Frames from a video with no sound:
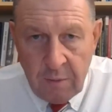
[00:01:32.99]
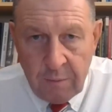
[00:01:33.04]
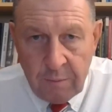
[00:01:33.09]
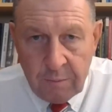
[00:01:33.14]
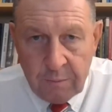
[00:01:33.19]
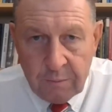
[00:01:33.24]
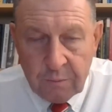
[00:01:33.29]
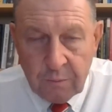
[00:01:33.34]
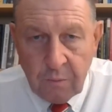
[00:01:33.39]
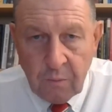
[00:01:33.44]

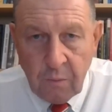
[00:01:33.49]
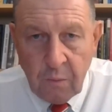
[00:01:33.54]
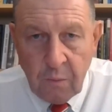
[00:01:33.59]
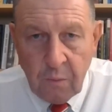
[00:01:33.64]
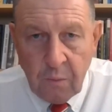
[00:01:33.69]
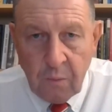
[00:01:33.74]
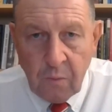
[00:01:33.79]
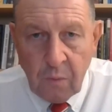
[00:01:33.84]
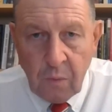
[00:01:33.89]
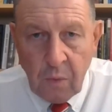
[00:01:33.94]
However,
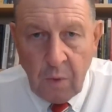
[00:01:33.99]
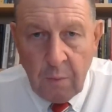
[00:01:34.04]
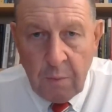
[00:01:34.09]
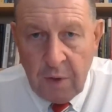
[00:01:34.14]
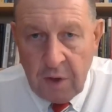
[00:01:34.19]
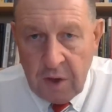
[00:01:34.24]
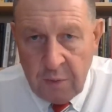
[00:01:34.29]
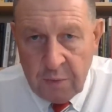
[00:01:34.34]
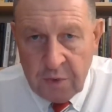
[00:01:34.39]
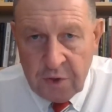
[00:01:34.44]

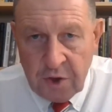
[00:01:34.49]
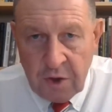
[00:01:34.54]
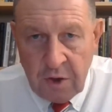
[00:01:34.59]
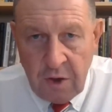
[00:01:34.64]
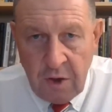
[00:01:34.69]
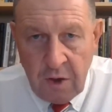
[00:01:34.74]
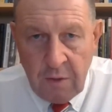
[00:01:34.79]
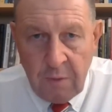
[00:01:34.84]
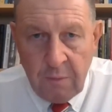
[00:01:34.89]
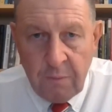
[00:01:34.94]
literally on the
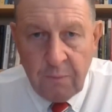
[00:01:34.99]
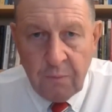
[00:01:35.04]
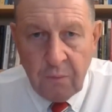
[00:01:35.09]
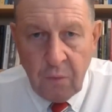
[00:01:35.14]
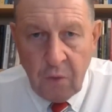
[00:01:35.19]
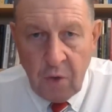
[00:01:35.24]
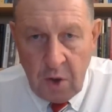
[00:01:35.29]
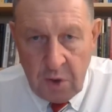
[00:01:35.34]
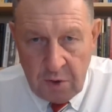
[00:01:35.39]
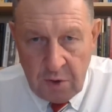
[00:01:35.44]
eve of this
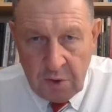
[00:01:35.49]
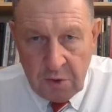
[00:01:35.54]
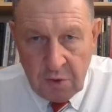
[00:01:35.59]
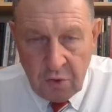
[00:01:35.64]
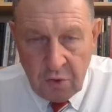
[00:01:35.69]
raid,